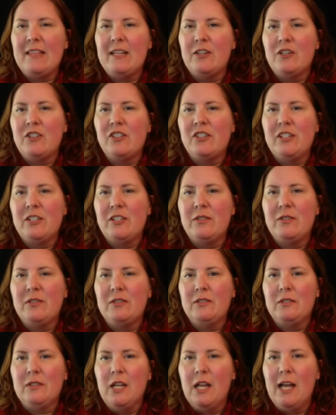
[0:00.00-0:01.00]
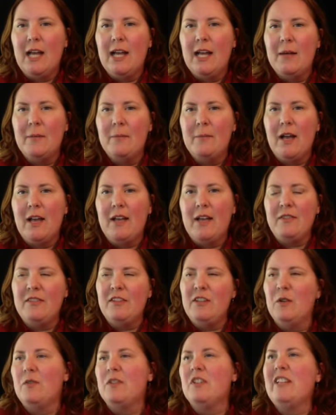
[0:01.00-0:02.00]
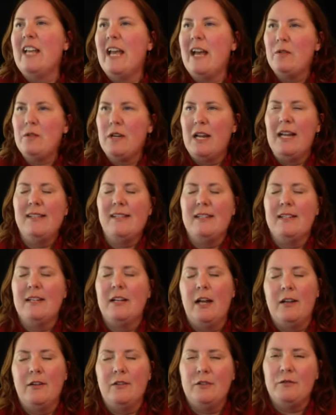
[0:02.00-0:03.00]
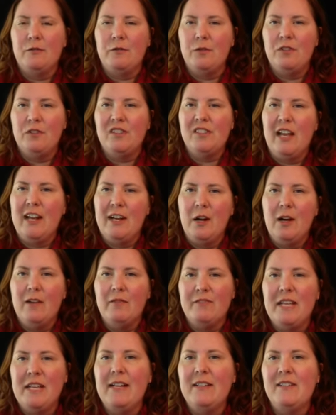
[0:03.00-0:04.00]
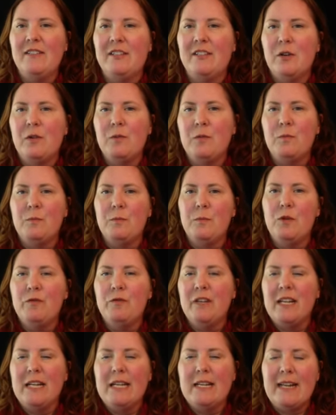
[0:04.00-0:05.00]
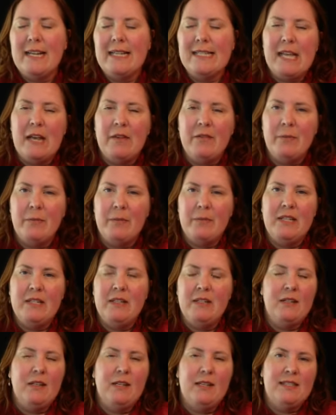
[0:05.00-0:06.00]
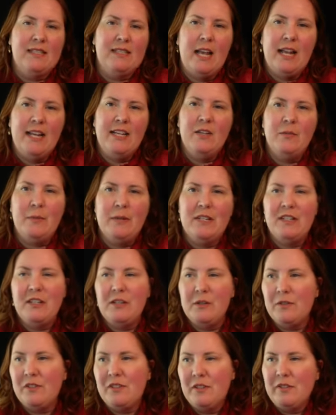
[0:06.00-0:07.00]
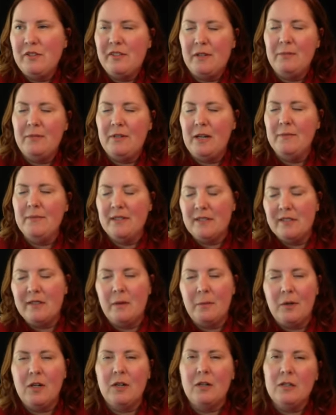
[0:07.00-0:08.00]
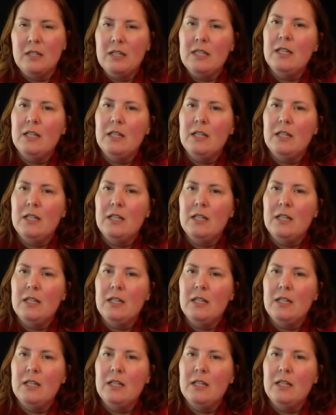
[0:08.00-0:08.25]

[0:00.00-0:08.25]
There's still, um, I, you know, the town hasn't gotten the full sign off yet, so yeah. move-in dates haven't been assigned. But you know, still sometime this summer.